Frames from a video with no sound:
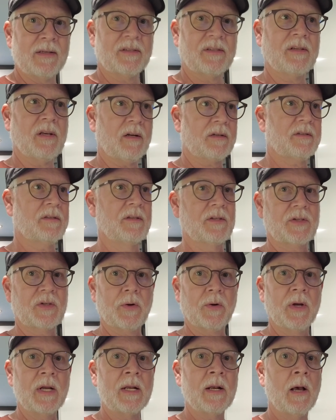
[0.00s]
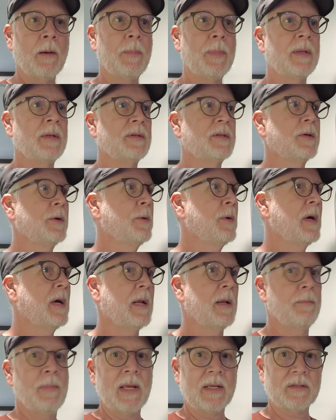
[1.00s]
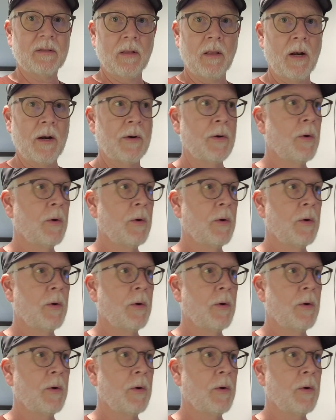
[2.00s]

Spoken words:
of sucks the screen up into it and makes a lot of